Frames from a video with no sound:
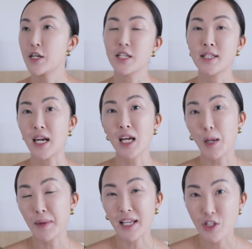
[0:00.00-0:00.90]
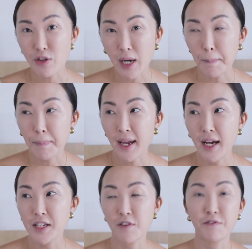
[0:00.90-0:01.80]
just setting up an Instagram
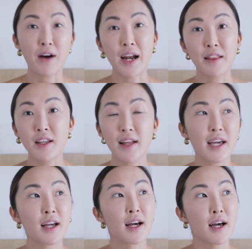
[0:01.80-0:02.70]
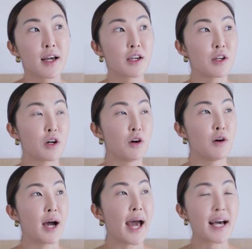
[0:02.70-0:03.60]
page and finally like, you
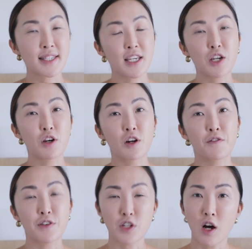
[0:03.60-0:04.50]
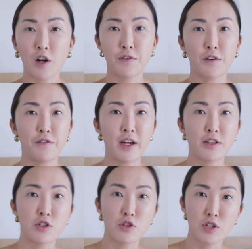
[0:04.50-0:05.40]
know, asking your photographer
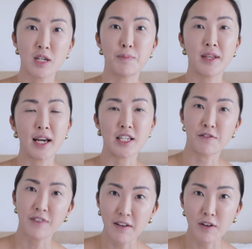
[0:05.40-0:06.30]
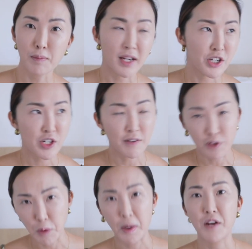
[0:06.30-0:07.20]
friend to do something as a favor because you have
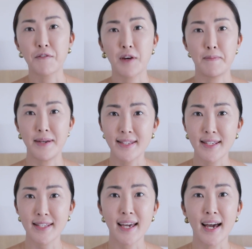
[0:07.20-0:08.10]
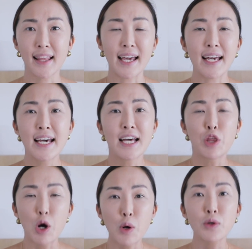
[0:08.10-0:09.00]
no money for your business yet. Like
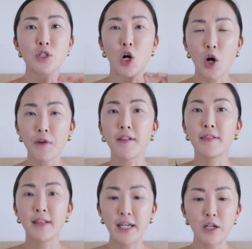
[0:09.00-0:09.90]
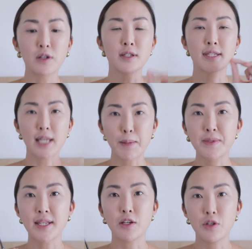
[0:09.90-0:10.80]
those are the little
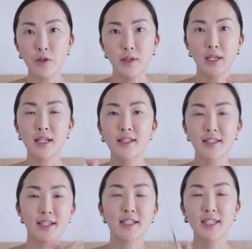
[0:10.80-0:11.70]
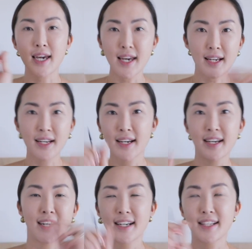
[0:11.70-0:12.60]
steps that you need to take
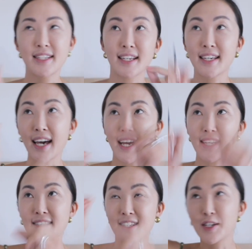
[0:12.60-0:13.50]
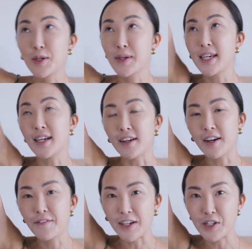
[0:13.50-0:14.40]
to get to here
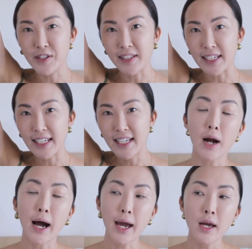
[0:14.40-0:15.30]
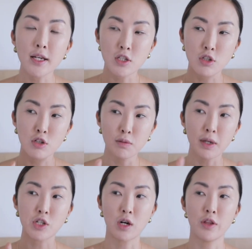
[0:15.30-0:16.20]
eventually. If your eye is too
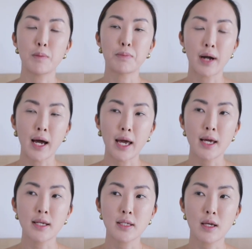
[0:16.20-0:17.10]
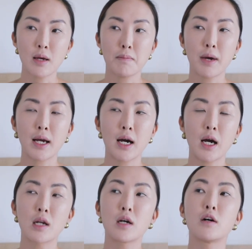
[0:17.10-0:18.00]
much on the prize, it might
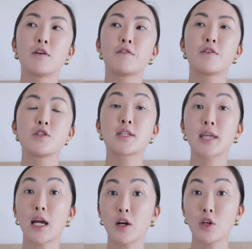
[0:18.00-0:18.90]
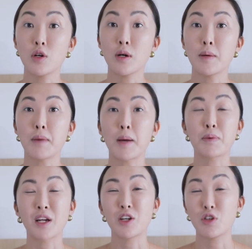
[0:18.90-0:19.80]
kind of scare you and might
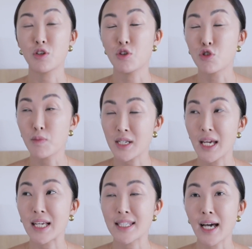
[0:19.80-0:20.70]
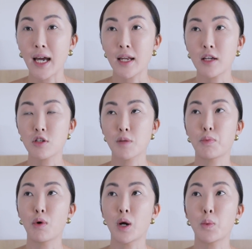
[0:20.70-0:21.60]
bring you too much anxiety to the
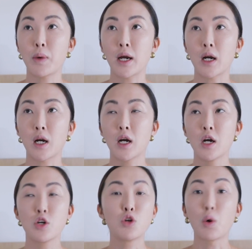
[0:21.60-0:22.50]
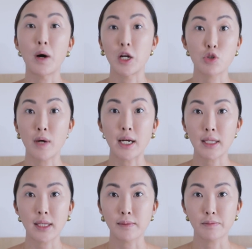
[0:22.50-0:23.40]
point where you don't want to do
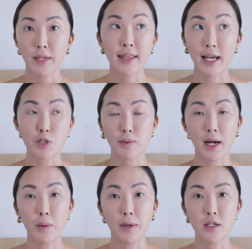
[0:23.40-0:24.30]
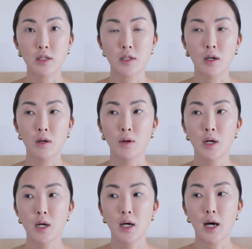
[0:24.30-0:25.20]
anything. And that's where I was. So
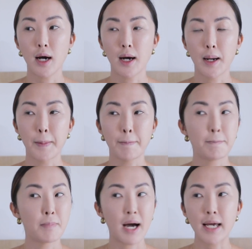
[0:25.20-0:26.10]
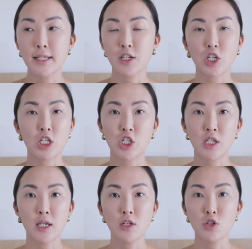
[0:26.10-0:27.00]
my
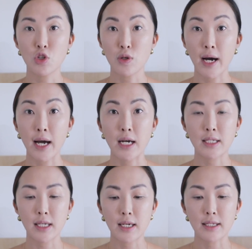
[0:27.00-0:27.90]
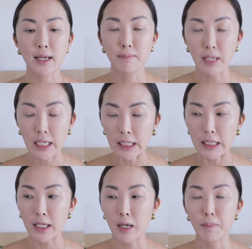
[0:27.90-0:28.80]
suggestion to you guys is immediately
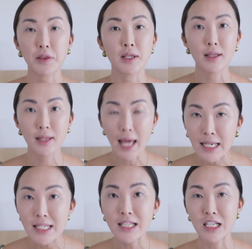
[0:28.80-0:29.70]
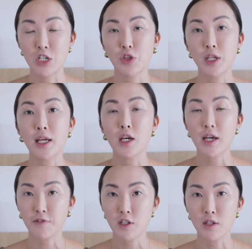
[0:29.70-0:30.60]
think about the next little thing that you
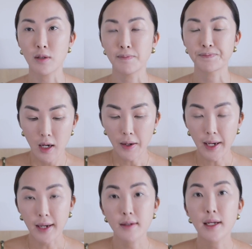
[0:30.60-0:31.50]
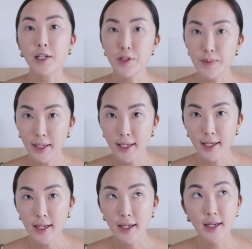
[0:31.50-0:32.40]
have to do. Okay, next one
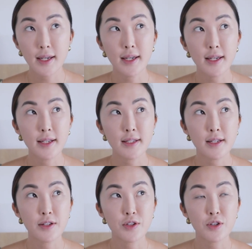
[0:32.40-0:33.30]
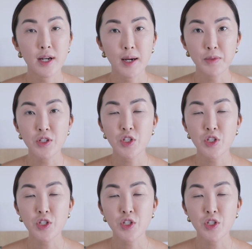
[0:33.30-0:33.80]
is to come to